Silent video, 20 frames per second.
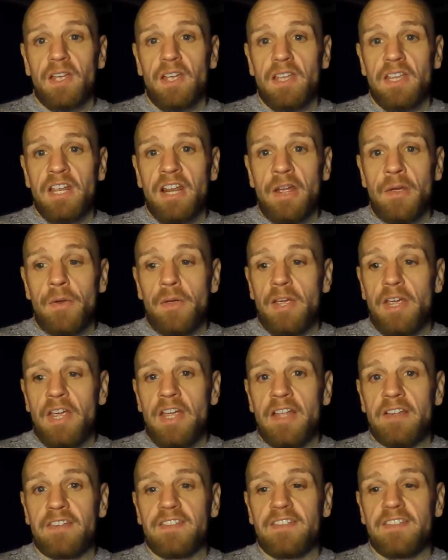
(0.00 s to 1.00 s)

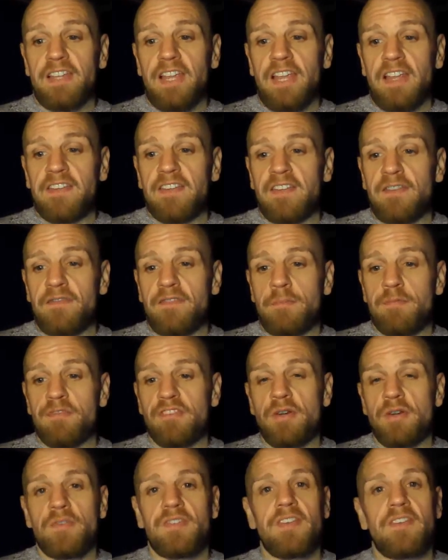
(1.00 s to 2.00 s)
It's as if the
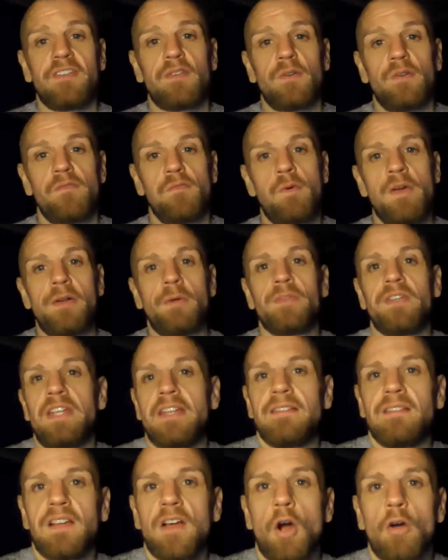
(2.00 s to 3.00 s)
producers sort of wheeled in
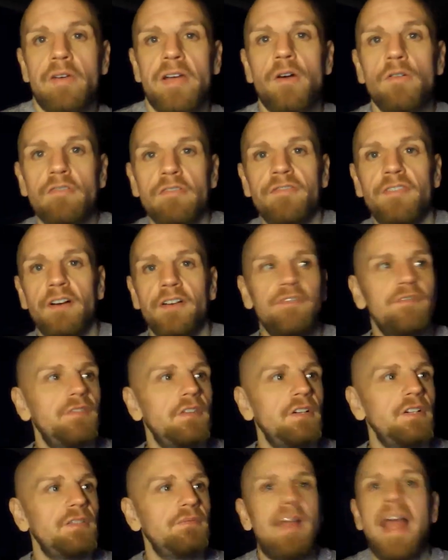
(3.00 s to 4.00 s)
the choreographer
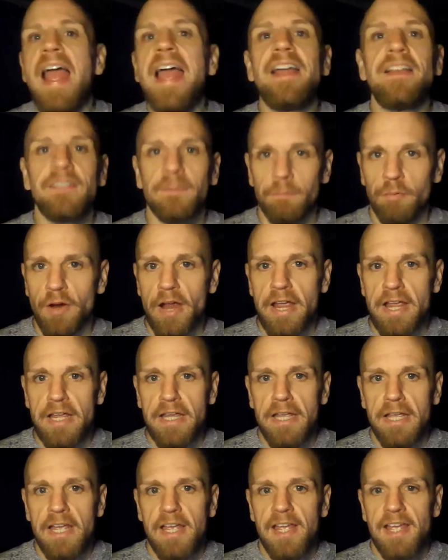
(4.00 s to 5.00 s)
for Hairspray,
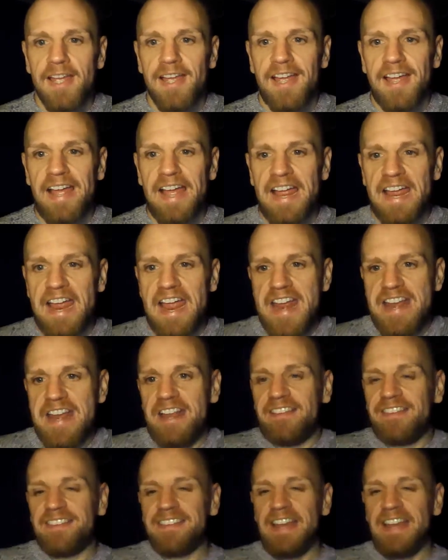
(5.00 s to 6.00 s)
and
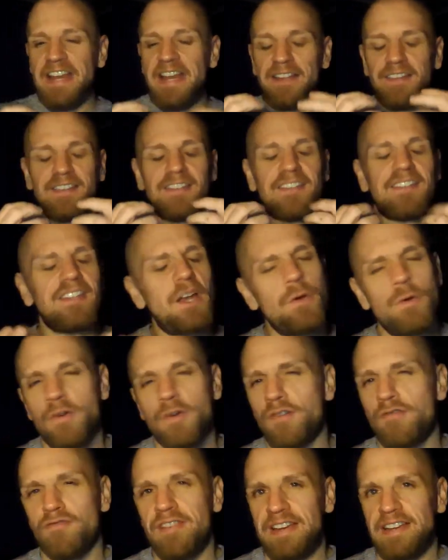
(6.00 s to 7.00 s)
it's so
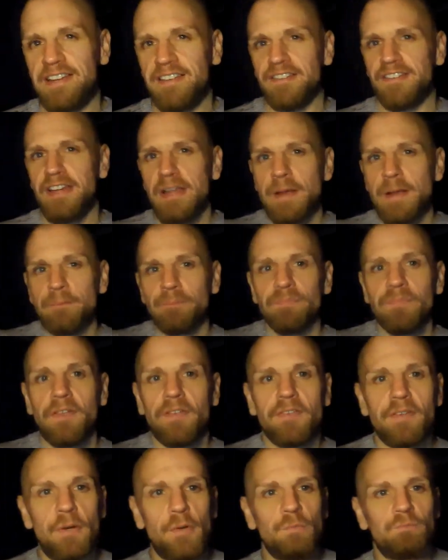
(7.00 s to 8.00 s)
cringe.
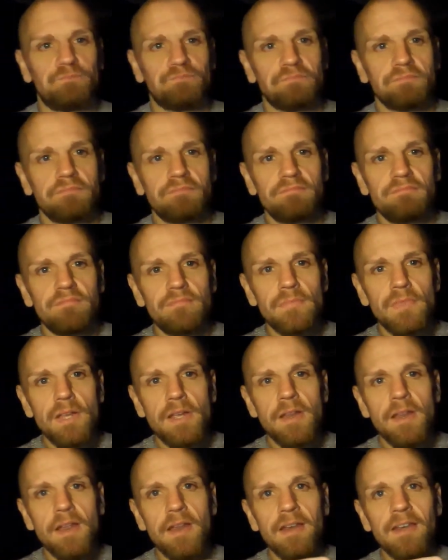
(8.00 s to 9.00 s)
So
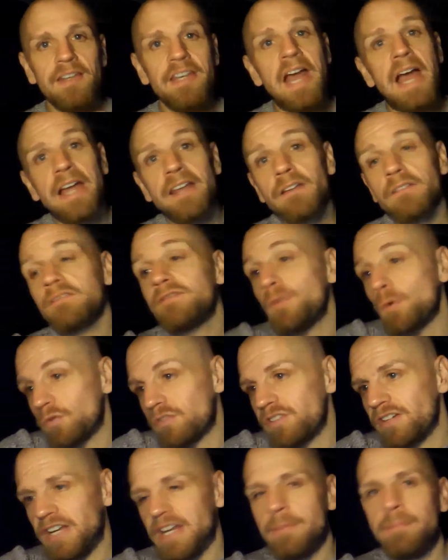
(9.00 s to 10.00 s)
Nan,
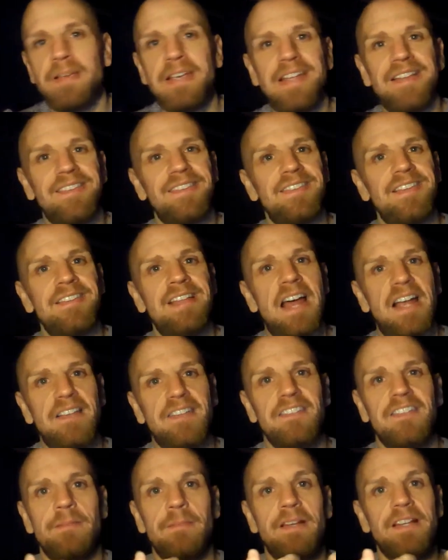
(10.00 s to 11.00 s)
unfortunately, begins in that
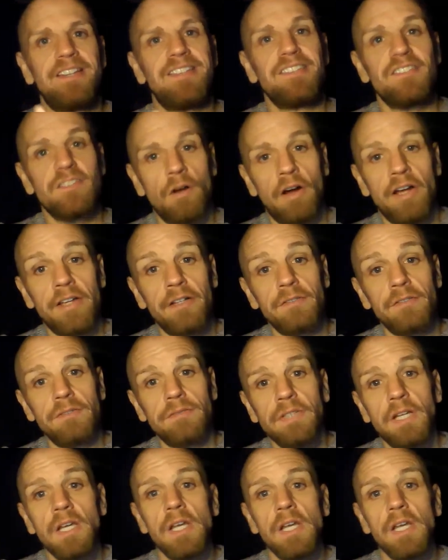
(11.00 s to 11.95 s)
similar style,